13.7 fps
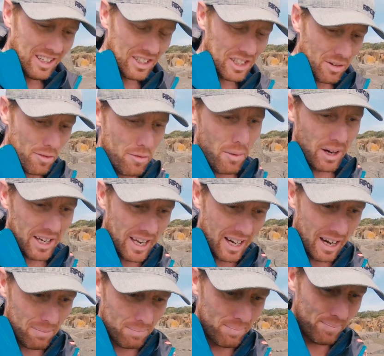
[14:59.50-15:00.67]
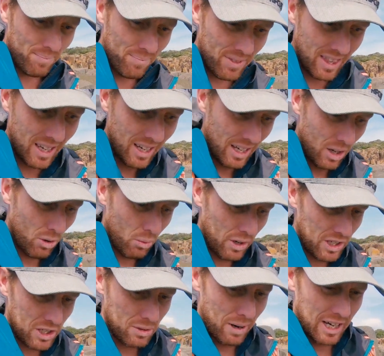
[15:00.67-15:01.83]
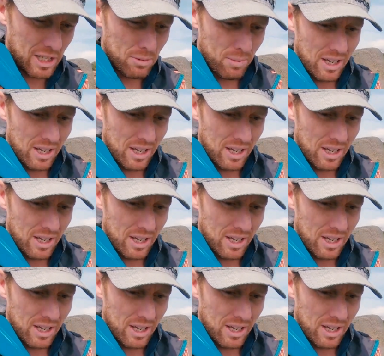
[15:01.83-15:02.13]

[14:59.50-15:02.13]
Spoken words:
some of my kit up, which makes